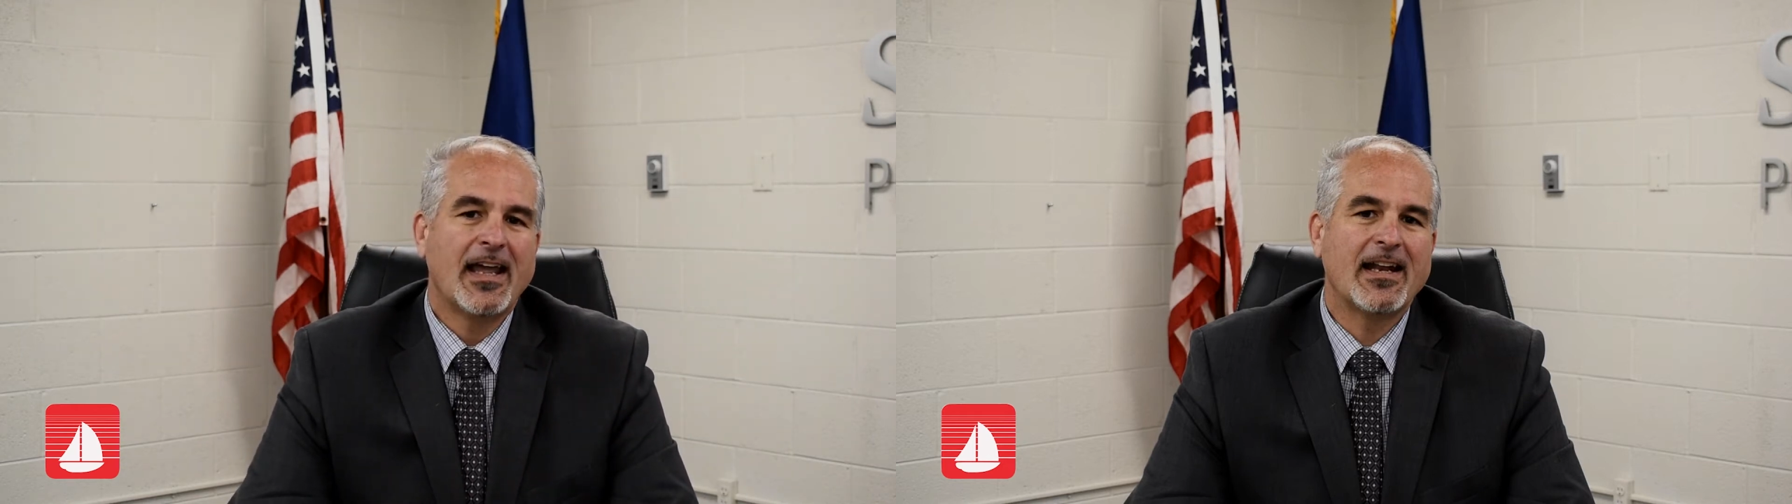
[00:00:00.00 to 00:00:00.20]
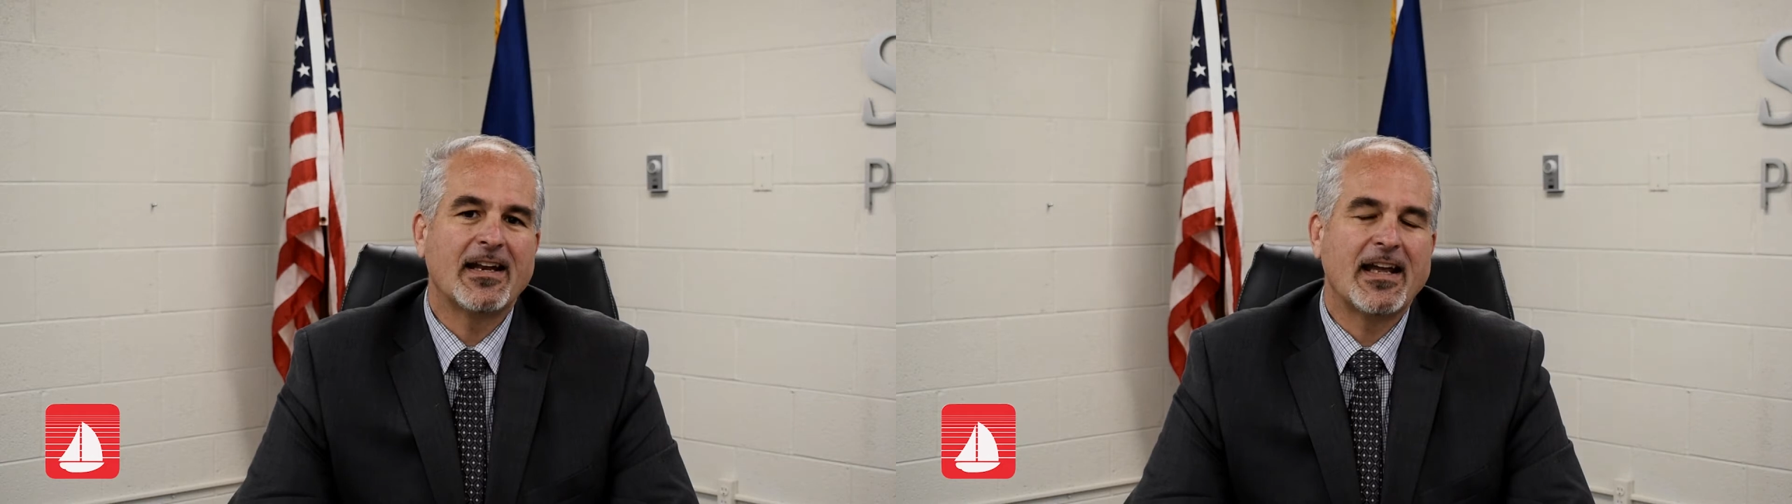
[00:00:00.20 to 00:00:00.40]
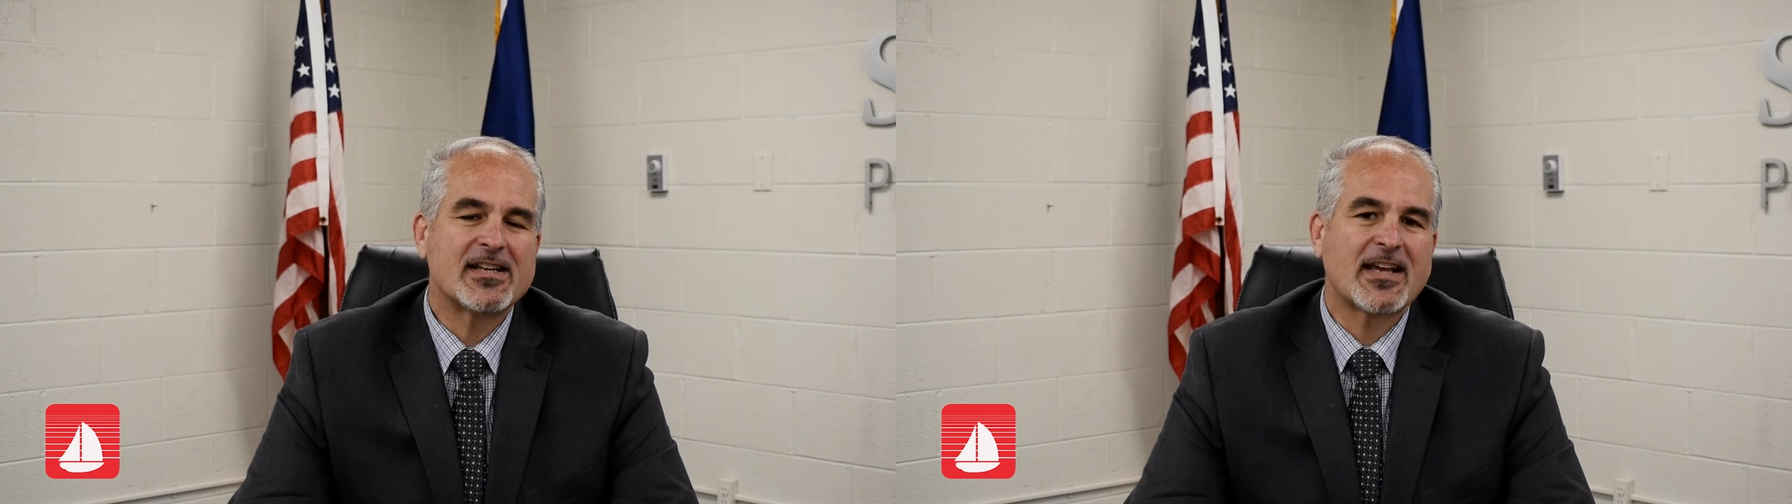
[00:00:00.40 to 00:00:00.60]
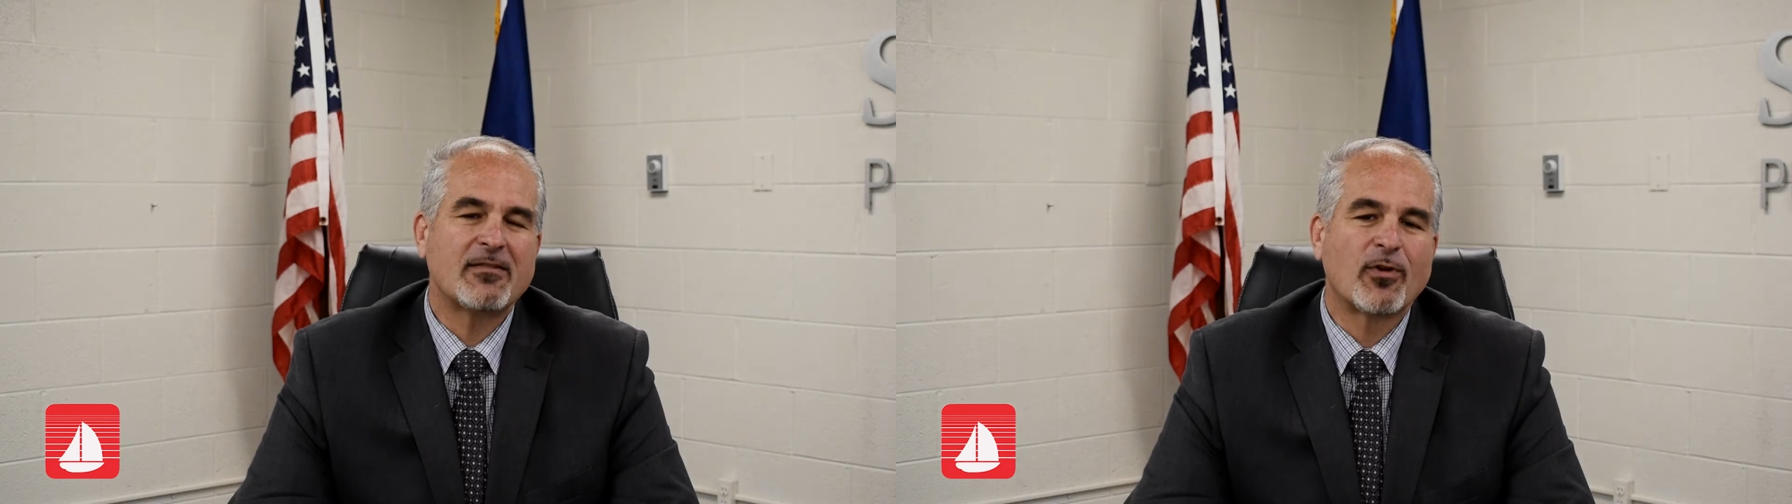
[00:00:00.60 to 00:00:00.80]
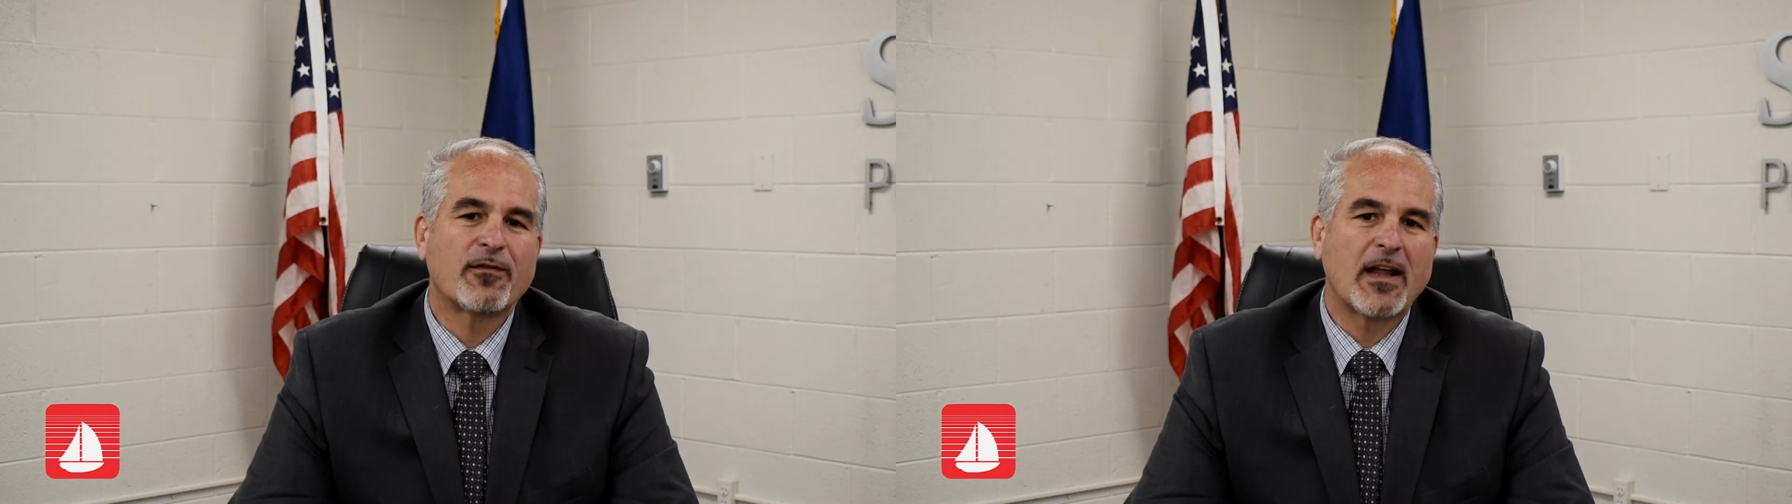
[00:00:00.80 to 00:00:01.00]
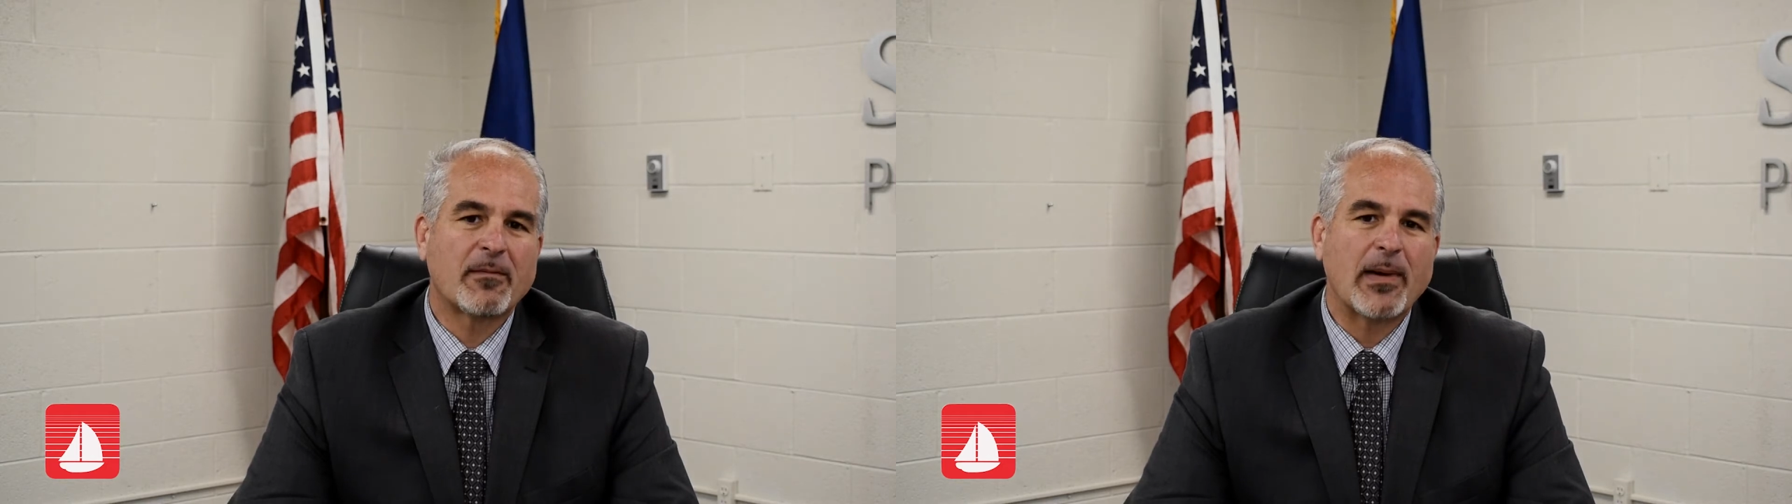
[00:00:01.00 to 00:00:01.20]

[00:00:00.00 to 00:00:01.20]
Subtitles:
And as I reflect